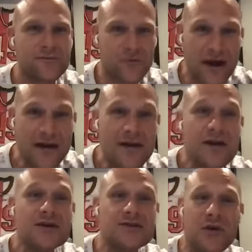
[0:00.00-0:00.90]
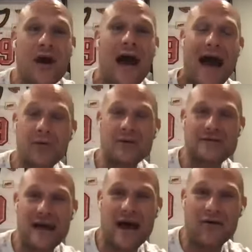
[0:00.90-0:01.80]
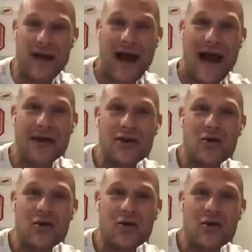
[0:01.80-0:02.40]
right? So, how do we solve that?